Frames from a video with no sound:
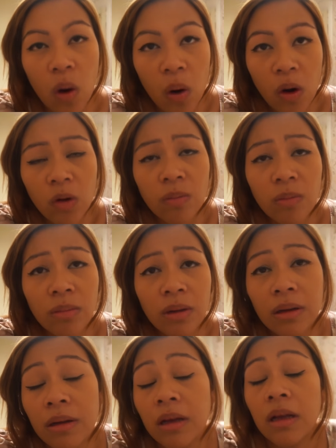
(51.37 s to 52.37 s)
home
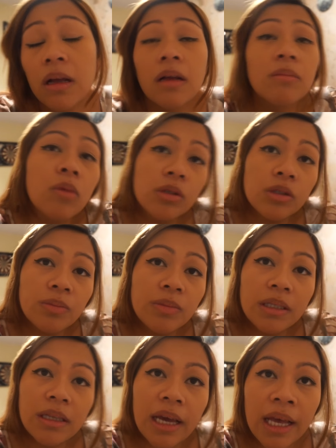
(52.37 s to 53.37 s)
most of
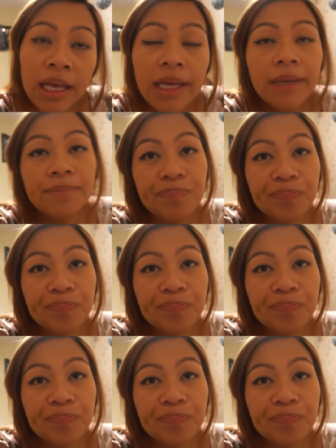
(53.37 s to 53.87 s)
the day.